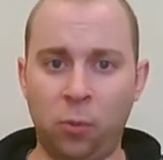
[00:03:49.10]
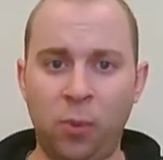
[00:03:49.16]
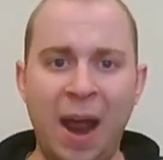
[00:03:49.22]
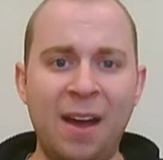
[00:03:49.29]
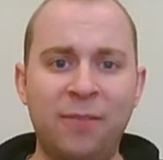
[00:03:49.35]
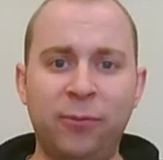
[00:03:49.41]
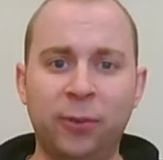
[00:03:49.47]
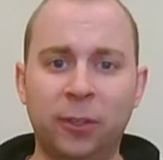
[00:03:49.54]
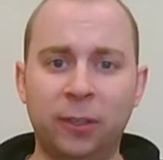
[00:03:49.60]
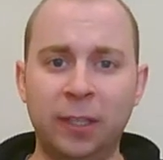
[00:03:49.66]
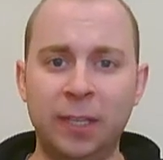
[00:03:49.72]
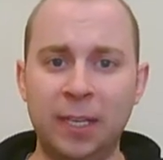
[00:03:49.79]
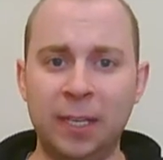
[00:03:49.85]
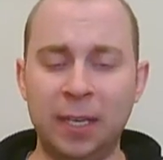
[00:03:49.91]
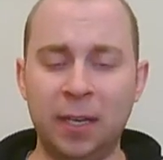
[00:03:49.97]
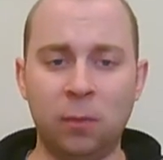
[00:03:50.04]

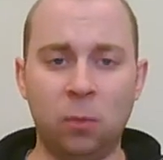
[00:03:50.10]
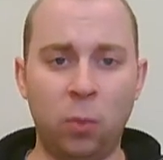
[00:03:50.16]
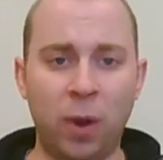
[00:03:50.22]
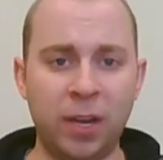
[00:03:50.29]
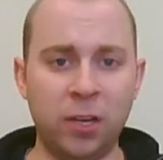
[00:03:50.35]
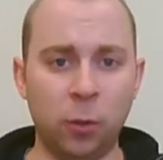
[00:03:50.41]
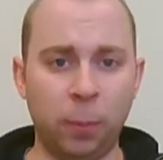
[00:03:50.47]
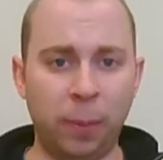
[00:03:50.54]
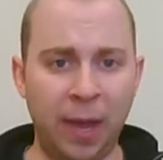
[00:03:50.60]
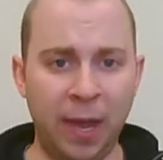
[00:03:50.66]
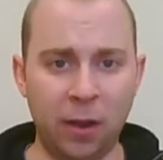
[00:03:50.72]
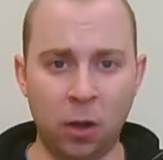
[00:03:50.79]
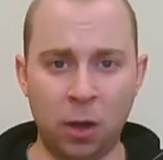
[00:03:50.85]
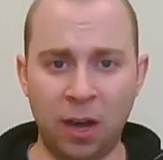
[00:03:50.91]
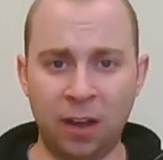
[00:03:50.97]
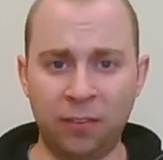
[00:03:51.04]
graphically when you'll
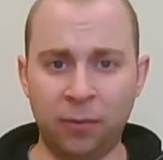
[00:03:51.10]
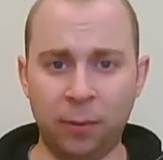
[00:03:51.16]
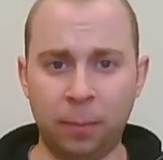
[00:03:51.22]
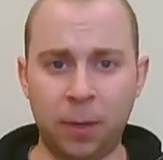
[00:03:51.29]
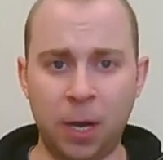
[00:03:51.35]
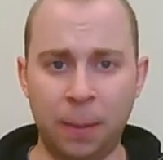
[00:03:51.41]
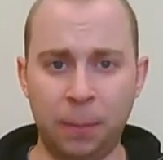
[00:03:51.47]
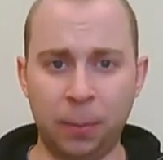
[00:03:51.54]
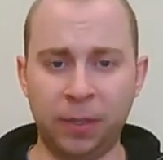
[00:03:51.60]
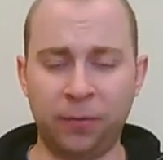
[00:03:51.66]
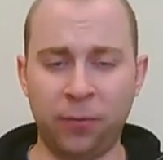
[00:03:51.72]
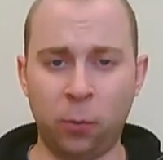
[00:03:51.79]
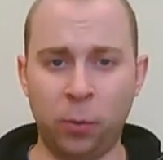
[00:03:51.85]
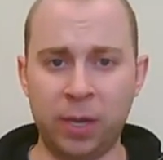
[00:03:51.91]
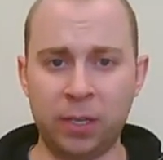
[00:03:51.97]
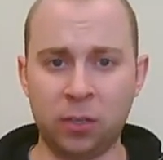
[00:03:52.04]
pay off. A couple
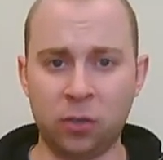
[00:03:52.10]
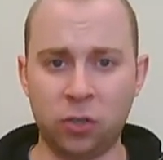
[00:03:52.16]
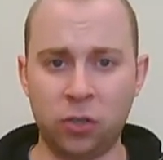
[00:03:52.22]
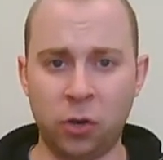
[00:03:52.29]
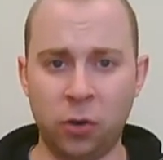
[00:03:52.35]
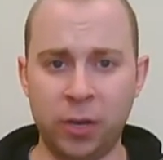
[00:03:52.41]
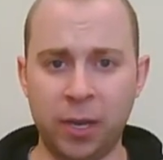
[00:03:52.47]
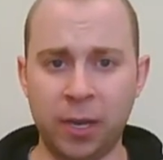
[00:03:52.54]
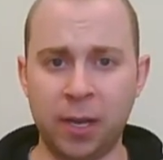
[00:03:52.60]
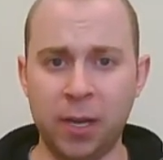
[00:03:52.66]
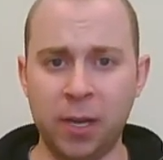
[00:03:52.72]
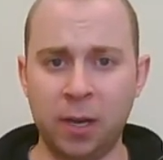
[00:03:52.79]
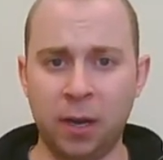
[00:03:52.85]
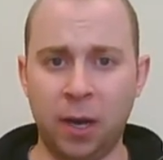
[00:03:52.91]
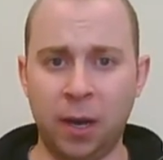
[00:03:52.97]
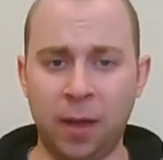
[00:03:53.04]
different ways it'll show you
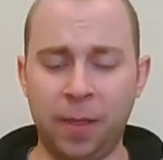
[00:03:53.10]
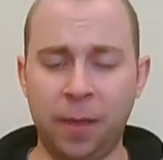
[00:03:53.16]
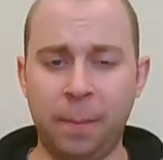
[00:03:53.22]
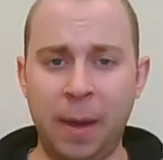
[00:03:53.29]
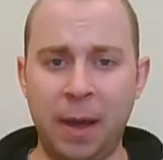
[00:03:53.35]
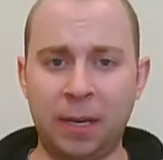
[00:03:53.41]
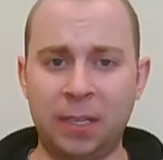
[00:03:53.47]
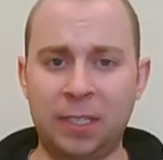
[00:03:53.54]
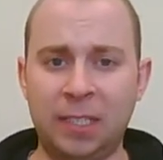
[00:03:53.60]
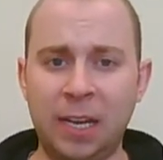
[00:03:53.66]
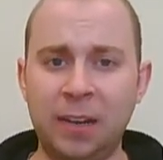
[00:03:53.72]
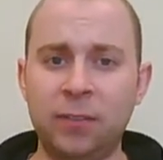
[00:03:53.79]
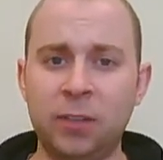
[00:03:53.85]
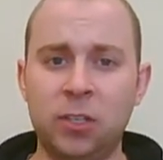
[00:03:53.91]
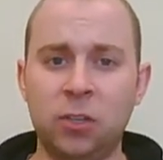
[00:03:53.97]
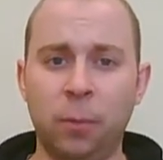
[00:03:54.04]
the amount of
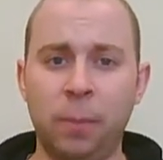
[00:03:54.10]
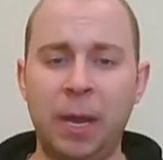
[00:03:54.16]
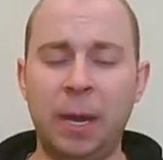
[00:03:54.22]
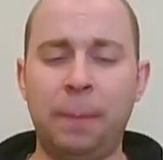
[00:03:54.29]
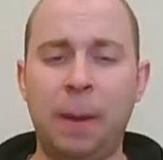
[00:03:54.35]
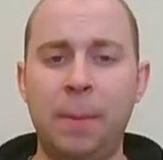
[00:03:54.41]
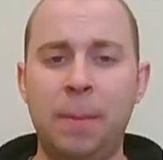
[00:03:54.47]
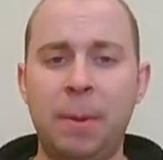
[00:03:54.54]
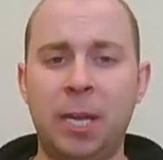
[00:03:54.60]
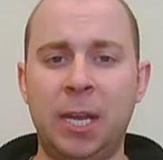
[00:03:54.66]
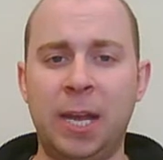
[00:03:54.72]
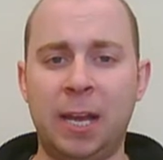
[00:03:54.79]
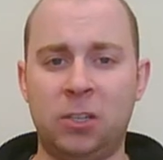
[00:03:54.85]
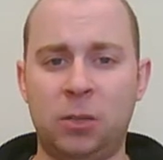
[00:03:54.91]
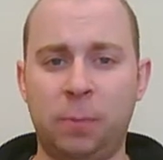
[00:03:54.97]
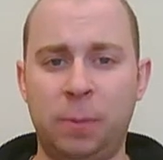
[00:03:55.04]
savings you'll make by
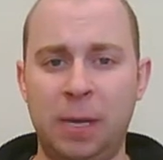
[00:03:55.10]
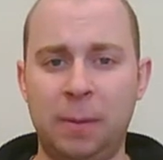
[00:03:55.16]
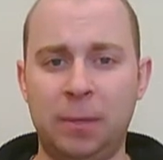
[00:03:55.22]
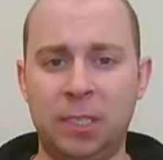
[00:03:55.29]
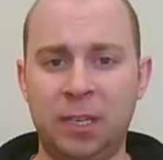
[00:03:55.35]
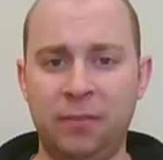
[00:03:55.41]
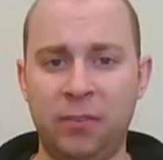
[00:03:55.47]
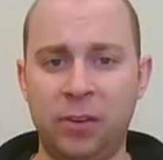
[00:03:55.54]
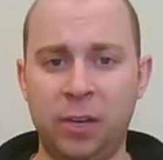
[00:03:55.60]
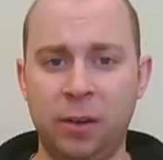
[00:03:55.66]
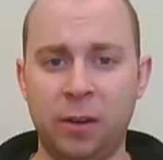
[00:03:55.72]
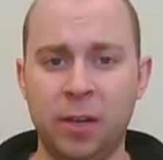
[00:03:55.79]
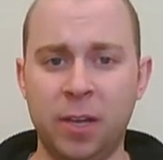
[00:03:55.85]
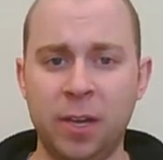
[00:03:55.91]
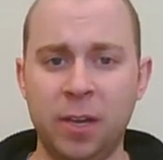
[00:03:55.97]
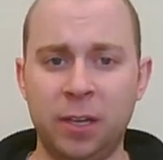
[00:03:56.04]
making extra payments every
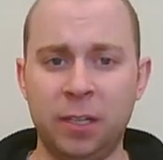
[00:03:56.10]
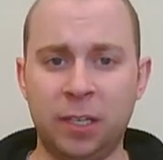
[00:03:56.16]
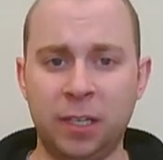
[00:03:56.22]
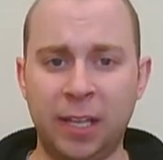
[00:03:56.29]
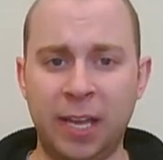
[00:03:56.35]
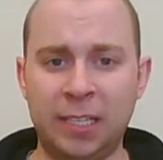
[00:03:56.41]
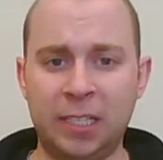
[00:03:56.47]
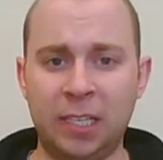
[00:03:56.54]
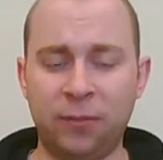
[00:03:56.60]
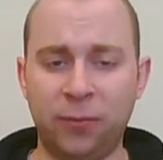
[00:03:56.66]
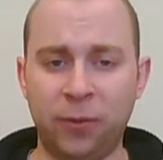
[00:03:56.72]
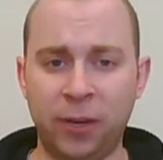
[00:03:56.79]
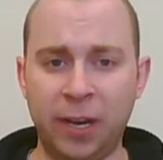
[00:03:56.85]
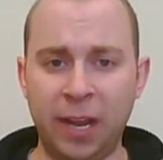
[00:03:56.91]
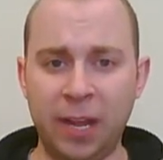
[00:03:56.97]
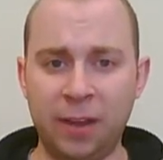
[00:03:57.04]
year. So that's it
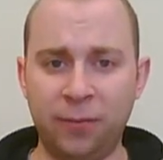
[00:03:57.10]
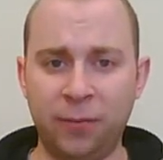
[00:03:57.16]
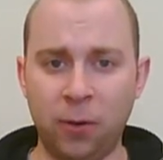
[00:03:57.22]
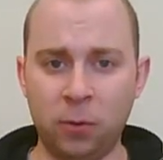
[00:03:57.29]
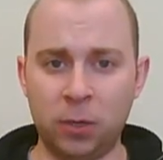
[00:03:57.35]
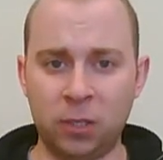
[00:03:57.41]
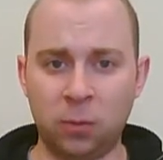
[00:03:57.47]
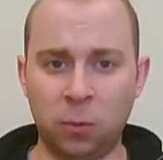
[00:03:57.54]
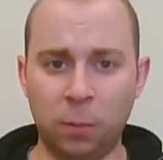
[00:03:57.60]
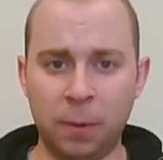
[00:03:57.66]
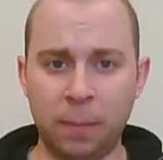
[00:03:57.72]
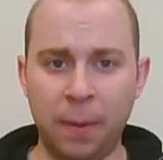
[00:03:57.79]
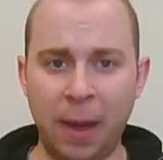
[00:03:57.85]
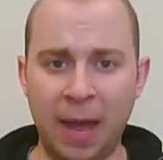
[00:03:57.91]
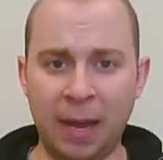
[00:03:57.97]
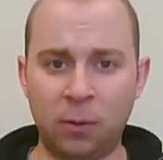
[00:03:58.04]
for today, folks. We'll be
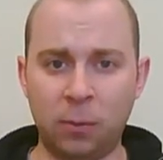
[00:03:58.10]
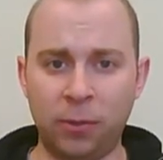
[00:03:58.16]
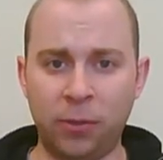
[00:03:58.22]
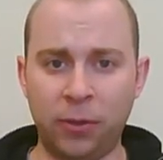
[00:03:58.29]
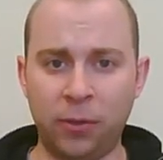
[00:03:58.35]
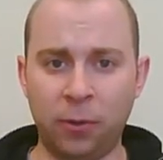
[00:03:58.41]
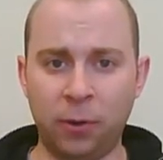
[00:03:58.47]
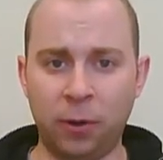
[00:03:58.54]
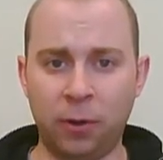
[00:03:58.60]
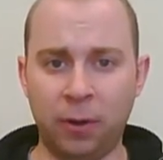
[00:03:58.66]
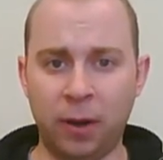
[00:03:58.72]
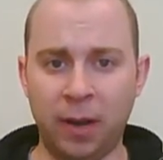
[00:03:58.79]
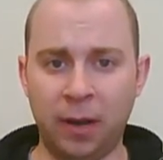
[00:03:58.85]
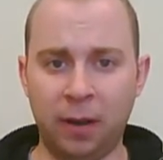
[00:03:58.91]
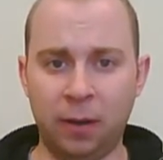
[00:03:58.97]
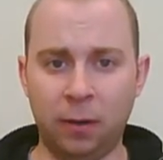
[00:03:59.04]
back with
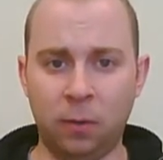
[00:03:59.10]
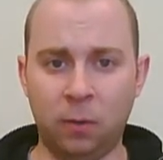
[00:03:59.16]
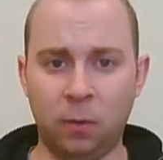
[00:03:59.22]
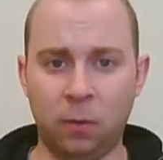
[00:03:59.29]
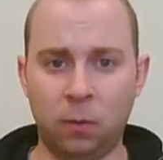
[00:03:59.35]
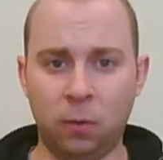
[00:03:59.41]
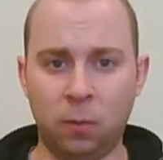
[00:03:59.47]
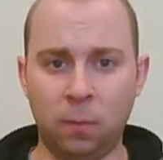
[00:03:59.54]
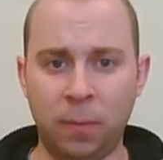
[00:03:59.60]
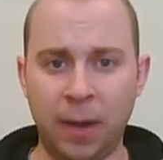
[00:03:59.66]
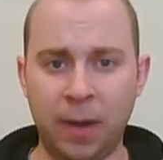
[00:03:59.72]
your home